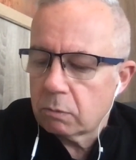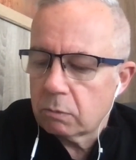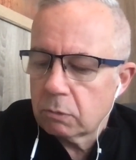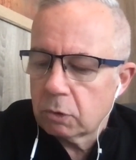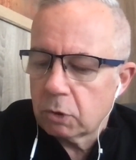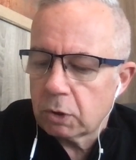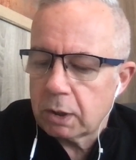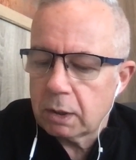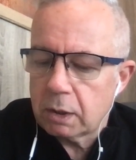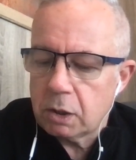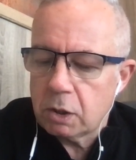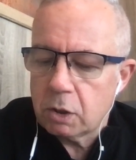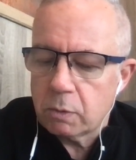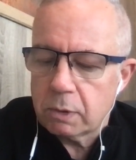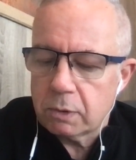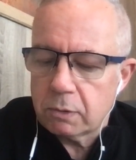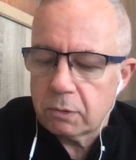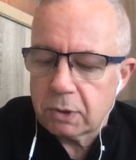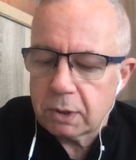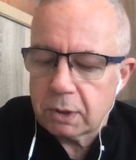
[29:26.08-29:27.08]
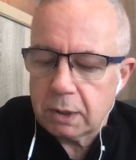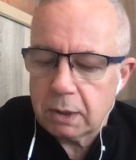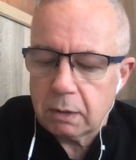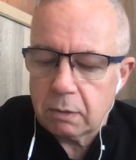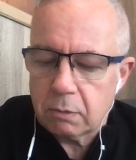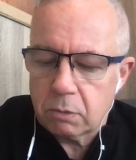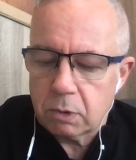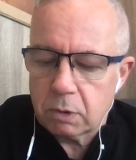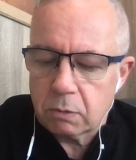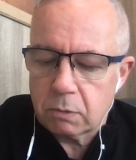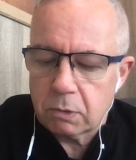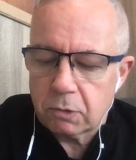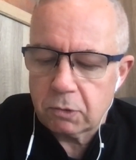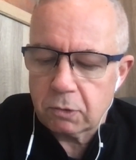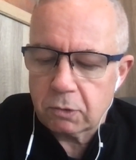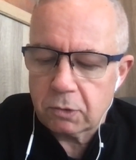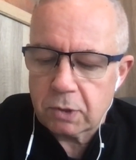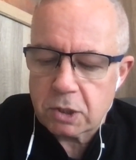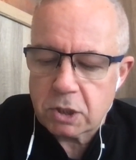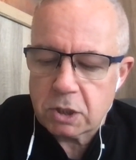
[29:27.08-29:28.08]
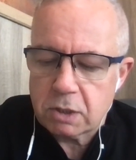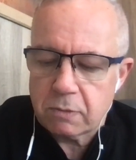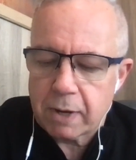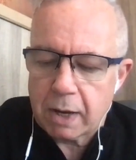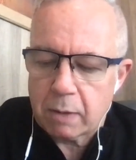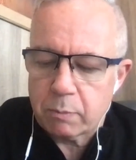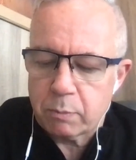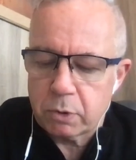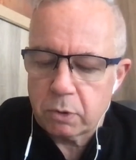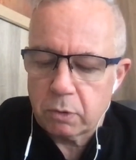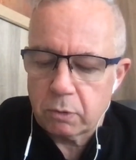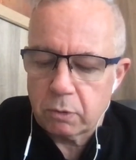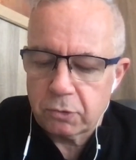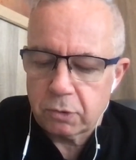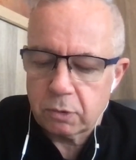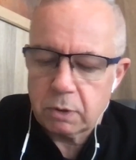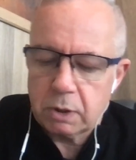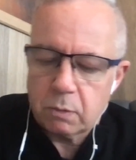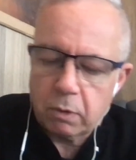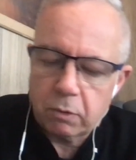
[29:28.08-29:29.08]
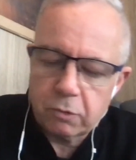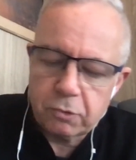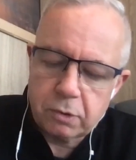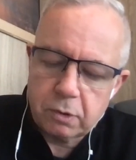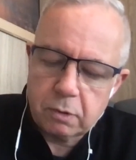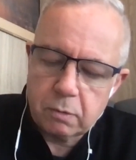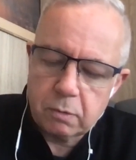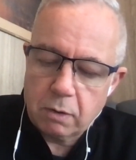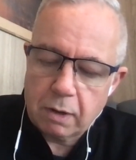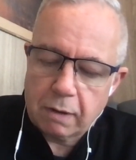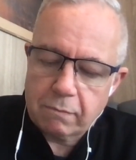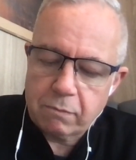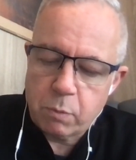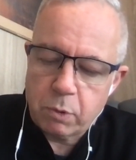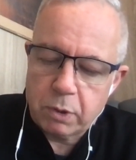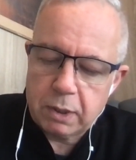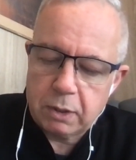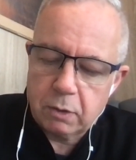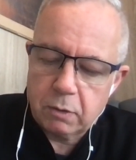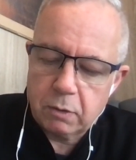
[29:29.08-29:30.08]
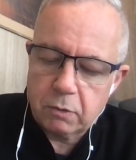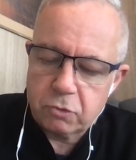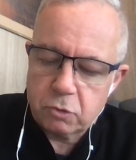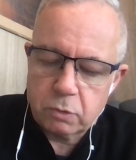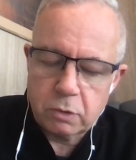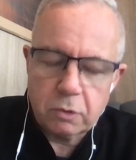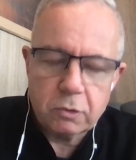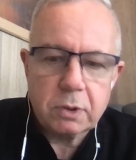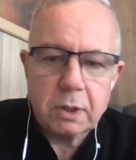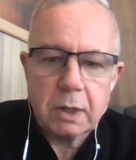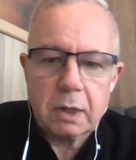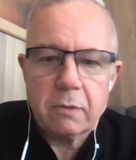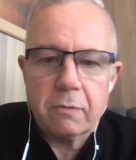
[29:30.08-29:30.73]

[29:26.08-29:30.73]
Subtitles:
looking at you and seeing the success you've had, but also everybody goes through those kind